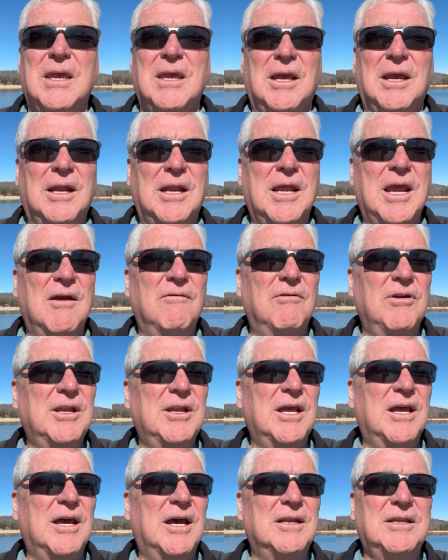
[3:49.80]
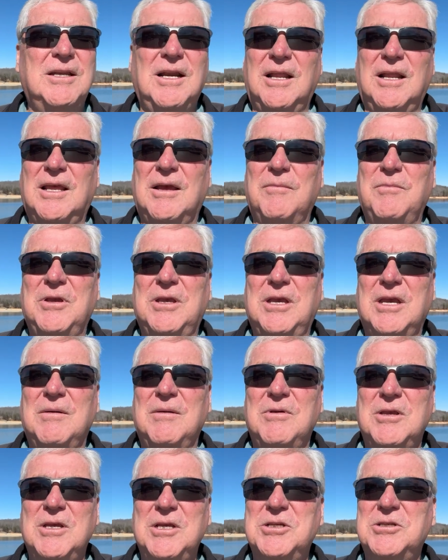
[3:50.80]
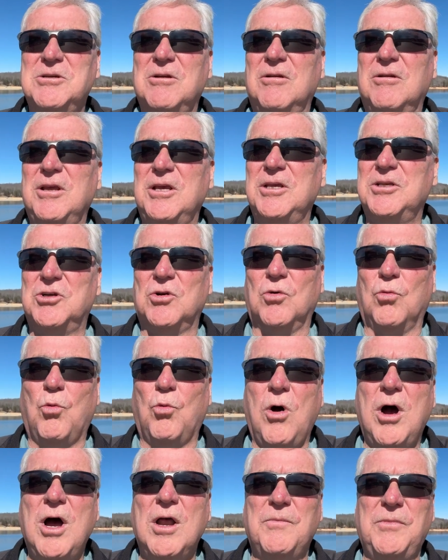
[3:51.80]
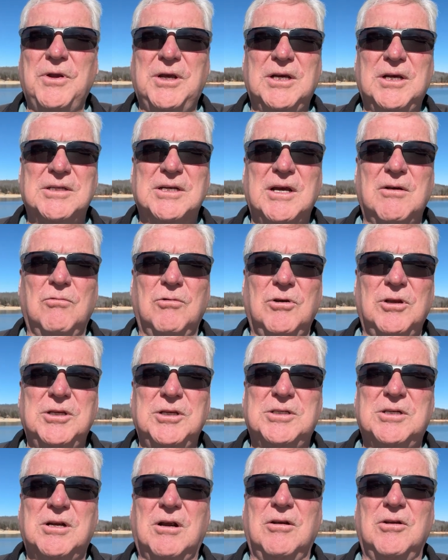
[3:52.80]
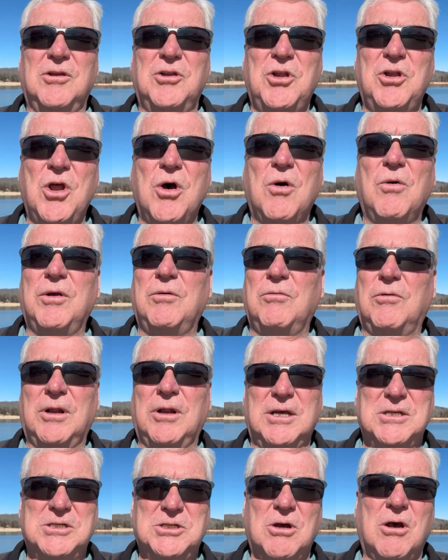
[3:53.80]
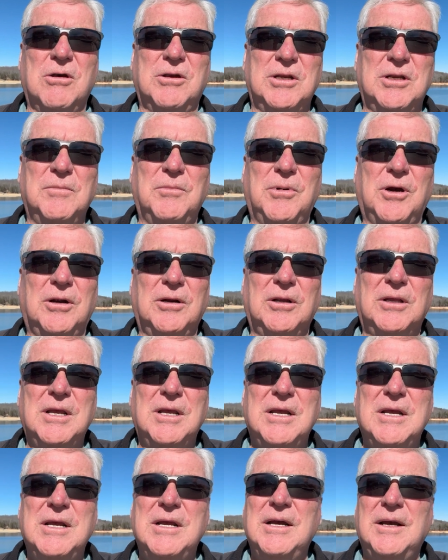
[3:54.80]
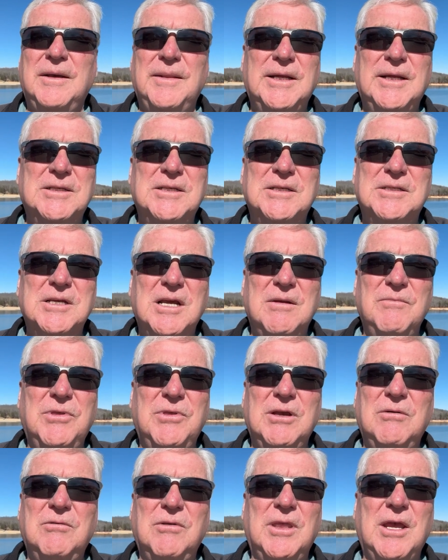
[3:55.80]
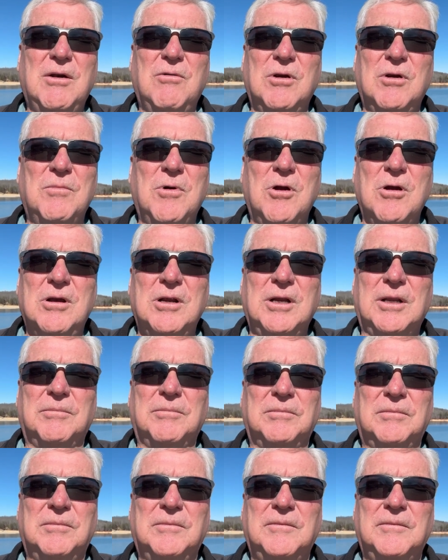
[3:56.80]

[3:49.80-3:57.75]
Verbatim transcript: And every day I did it, I became easier and easier. One, because I really started knowing what I was talking about. And that's the same thing with network marketing.